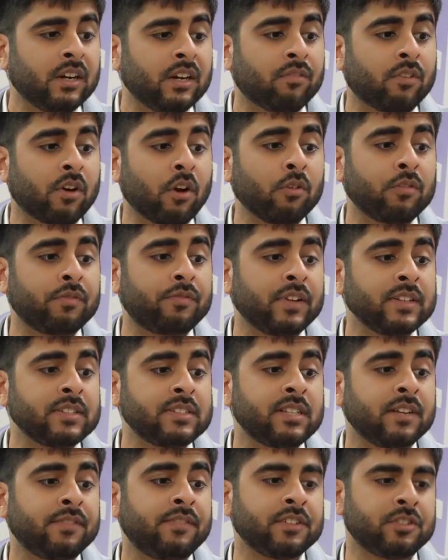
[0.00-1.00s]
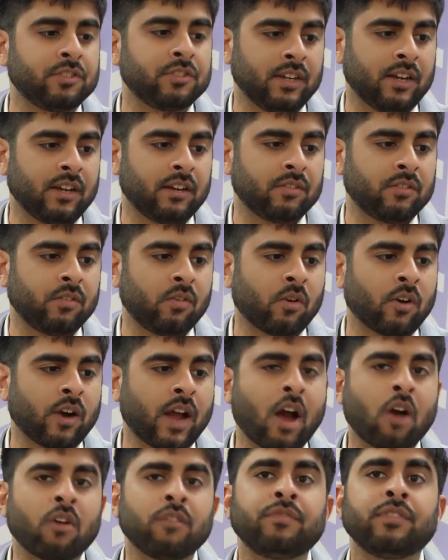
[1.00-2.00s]
wrote Falsafatuna, or
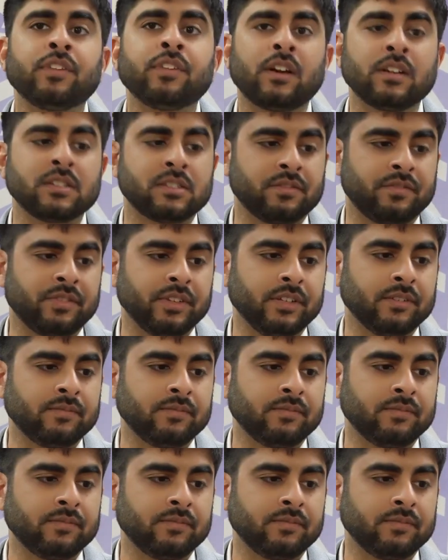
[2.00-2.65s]
our philosophy.